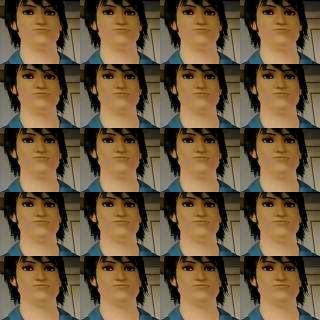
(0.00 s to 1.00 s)

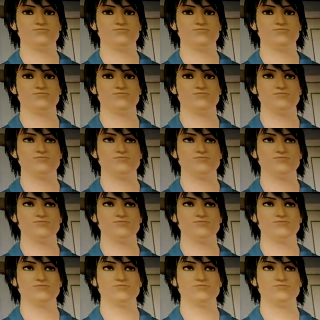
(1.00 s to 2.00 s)

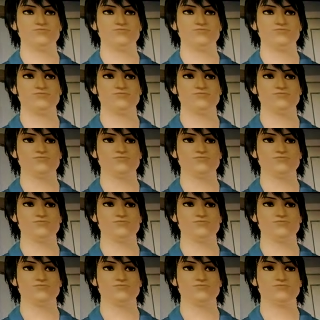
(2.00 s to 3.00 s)

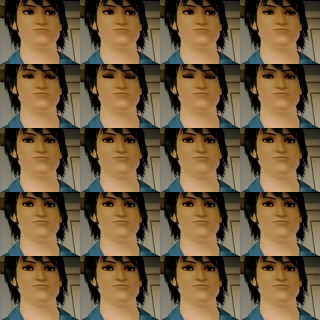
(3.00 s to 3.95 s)
(silence)